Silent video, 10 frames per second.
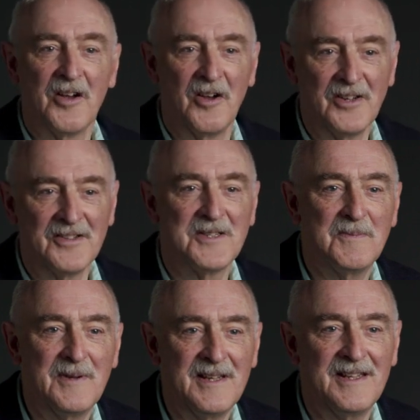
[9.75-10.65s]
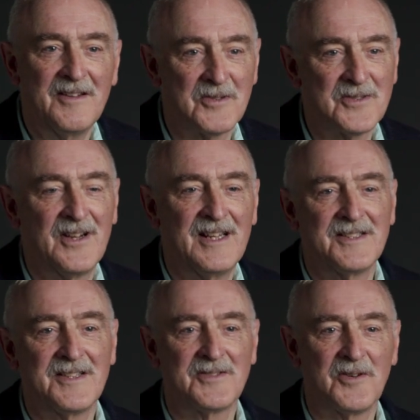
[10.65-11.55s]
honour to be
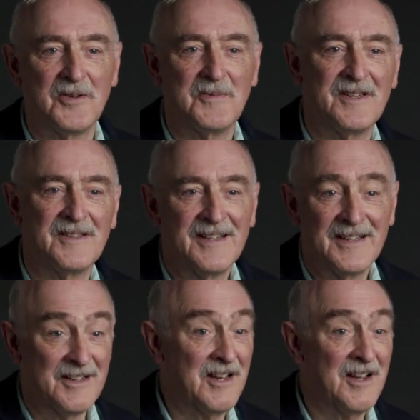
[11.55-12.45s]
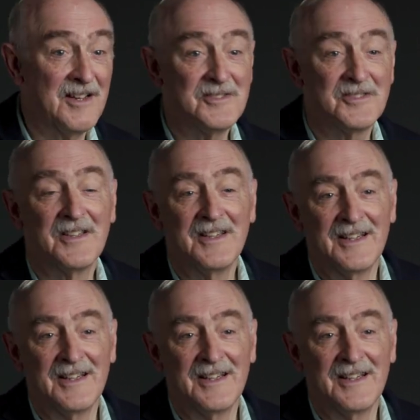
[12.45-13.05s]
Australia's astronomer at large,